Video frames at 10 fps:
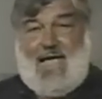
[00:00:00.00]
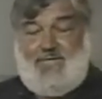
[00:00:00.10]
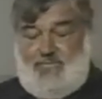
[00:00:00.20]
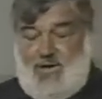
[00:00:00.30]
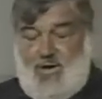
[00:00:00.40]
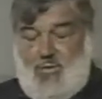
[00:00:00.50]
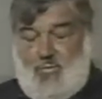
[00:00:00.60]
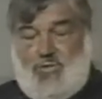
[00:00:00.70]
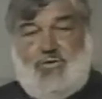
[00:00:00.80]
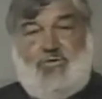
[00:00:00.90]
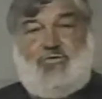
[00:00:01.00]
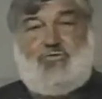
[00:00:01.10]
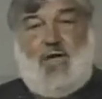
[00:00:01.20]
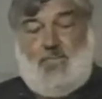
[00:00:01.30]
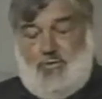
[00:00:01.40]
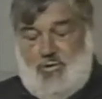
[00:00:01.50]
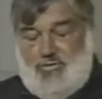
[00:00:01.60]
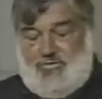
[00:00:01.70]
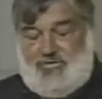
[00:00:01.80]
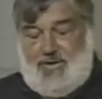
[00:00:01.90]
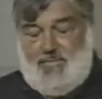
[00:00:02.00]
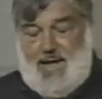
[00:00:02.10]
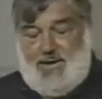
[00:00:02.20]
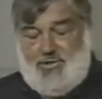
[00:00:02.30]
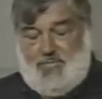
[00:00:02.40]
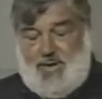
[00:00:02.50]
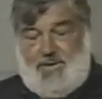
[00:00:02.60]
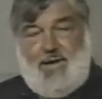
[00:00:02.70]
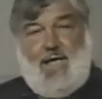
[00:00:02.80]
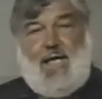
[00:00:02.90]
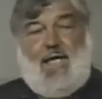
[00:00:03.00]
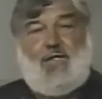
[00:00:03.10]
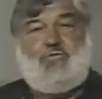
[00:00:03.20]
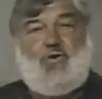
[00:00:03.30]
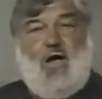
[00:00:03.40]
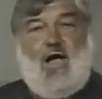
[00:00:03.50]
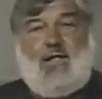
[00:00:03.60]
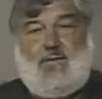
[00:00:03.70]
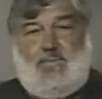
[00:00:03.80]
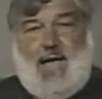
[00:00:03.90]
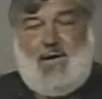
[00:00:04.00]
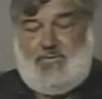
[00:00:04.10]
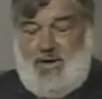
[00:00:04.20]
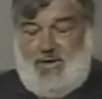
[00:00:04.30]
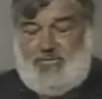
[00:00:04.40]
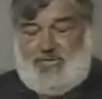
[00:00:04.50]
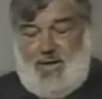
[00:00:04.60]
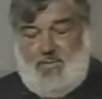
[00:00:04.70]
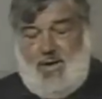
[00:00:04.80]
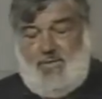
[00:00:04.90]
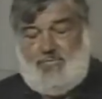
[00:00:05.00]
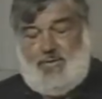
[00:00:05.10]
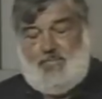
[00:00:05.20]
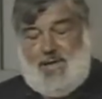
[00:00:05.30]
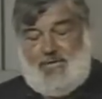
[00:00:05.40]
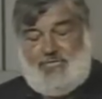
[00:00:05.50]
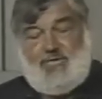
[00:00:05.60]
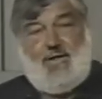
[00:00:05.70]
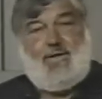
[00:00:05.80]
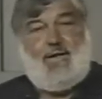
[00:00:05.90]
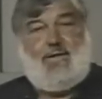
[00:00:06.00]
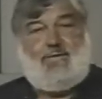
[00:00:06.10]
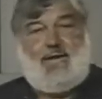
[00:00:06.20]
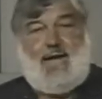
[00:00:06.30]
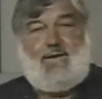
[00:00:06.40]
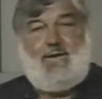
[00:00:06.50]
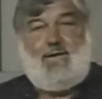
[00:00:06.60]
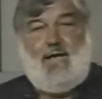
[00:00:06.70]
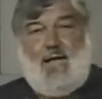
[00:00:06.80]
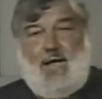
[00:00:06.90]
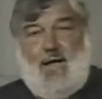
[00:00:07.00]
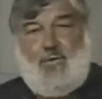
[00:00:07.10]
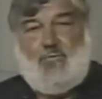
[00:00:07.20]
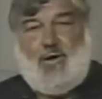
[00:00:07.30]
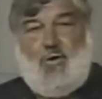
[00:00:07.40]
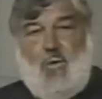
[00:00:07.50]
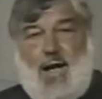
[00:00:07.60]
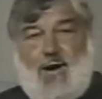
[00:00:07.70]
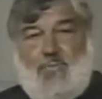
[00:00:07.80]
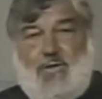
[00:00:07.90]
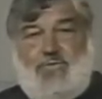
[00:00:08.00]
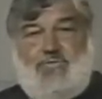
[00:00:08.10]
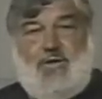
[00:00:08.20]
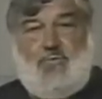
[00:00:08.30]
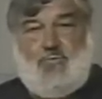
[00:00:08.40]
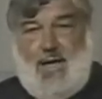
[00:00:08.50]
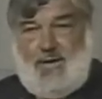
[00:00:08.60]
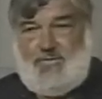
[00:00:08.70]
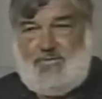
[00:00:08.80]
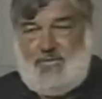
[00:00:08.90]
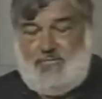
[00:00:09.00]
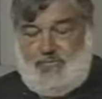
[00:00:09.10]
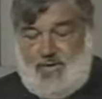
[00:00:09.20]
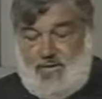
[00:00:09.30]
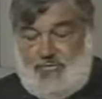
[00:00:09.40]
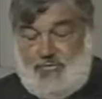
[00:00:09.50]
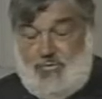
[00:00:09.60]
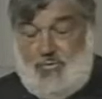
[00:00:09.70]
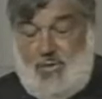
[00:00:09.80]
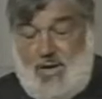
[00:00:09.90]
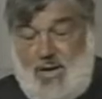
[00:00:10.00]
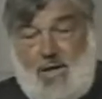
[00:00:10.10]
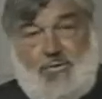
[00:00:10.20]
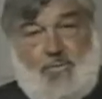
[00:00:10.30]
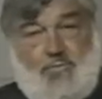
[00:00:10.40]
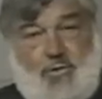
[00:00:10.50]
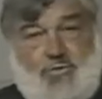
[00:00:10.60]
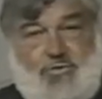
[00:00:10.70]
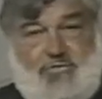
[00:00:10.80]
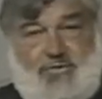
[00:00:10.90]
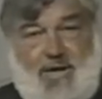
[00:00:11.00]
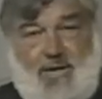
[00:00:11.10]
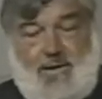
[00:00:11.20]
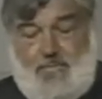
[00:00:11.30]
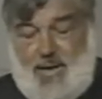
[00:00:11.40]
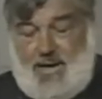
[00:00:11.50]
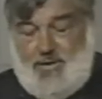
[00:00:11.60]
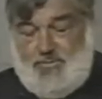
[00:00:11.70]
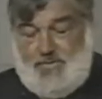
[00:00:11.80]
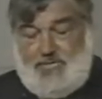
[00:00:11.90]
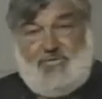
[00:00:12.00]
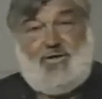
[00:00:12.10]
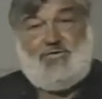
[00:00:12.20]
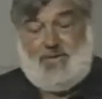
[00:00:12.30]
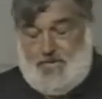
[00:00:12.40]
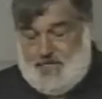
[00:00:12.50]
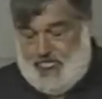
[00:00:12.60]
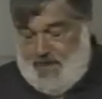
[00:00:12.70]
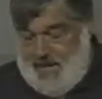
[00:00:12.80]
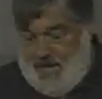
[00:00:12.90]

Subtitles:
5, which is Purchasing Management, and talk about some of the basic data requirements relative to the purchasing management system.